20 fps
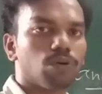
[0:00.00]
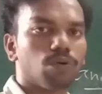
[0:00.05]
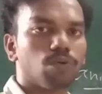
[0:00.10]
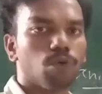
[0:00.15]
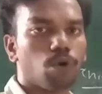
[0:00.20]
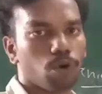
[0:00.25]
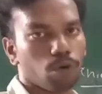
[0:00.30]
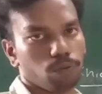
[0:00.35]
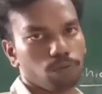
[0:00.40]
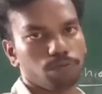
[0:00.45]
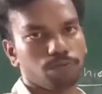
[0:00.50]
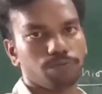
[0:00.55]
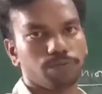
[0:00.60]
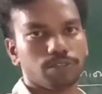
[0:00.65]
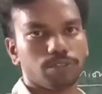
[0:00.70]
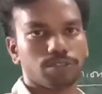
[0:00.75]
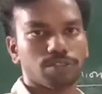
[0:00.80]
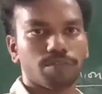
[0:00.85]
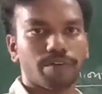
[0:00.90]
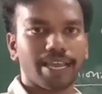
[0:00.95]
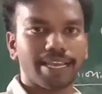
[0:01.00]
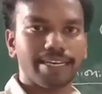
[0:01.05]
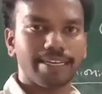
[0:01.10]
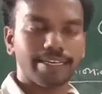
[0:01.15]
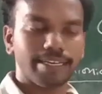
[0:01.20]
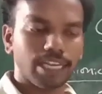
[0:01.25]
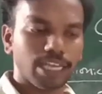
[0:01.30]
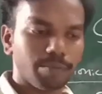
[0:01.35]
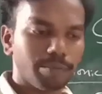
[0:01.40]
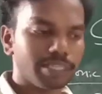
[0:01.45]
O. So while
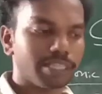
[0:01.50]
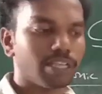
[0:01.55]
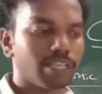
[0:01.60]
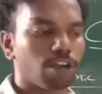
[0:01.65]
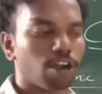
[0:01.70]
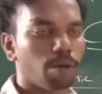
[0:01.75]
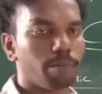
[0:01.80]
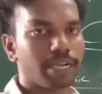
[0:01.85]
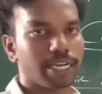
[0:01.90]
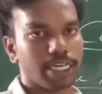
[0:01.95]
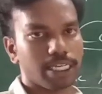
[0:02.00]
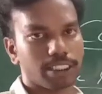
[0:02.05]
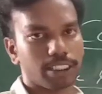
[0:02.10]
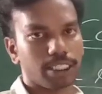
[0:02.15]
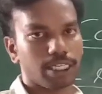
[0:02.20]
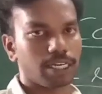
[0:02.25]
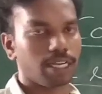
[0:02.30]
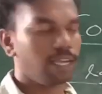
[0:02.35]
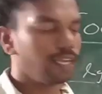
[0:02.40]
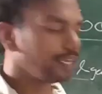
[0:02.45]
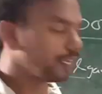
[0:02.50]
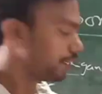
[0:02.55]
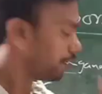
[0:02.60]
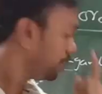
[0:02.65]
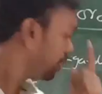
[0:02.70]
naming the nomenclature, you